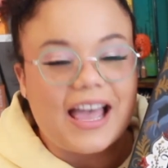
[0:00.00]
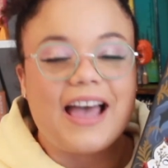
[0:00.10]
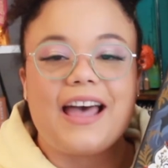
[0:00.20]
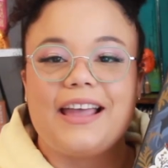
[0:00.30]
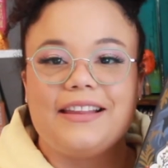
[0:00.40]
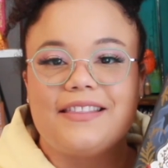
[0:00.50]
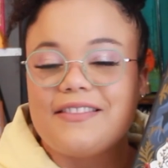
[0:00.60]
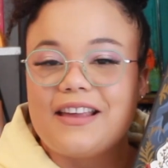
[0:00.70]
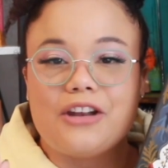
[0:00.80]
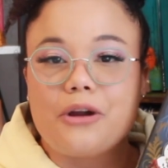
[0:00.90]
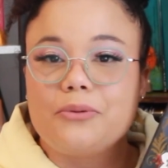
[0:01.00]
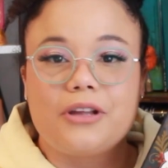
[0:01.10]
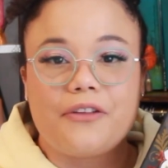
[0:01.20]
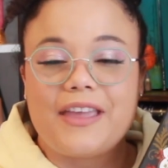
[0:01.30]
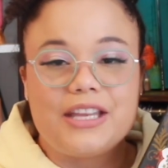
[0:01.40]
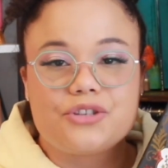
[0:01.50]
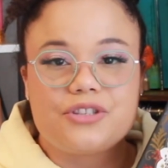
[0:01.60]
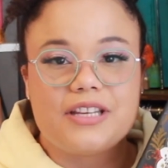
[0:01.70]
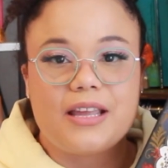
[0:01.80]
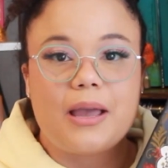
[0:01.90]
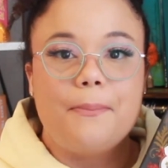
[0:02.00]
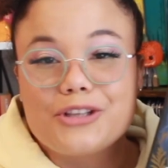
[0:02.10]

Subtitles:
I think that not only are they interesting,